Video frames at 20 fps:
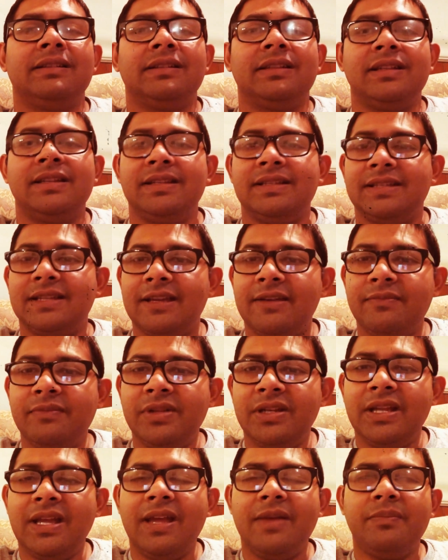Things have
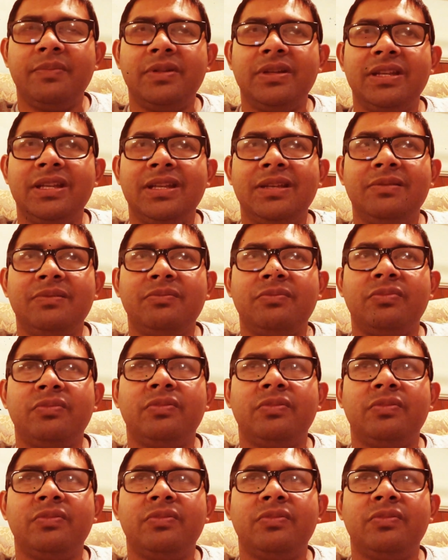been happening